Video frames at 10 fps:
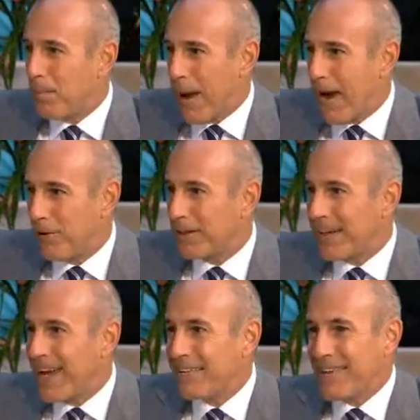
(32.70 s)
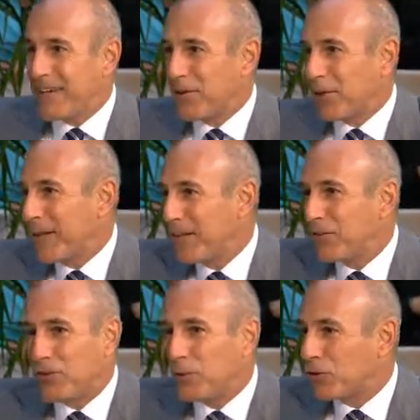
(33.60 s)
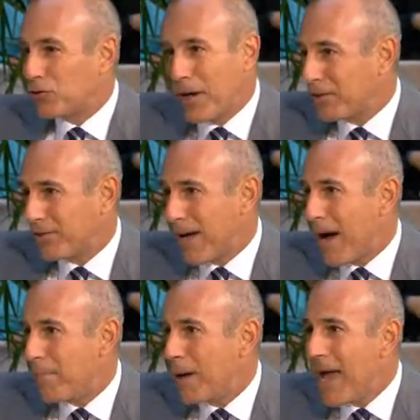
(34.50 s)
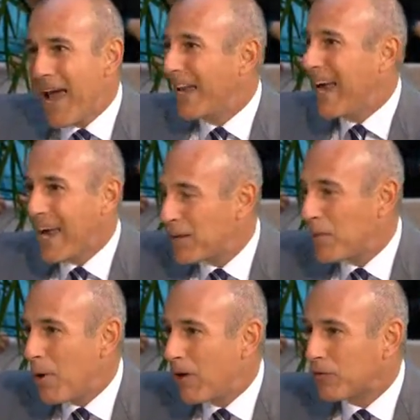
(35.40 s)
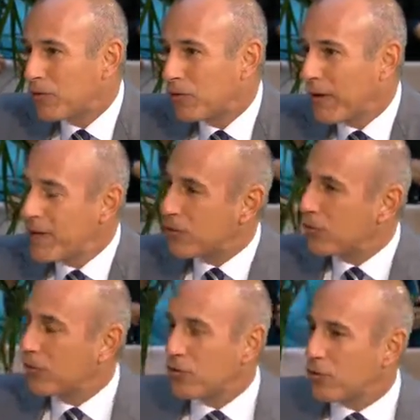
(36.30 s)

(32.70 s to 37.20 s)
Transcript: parent can't take their kids to a truck stop and hand them off to strangers and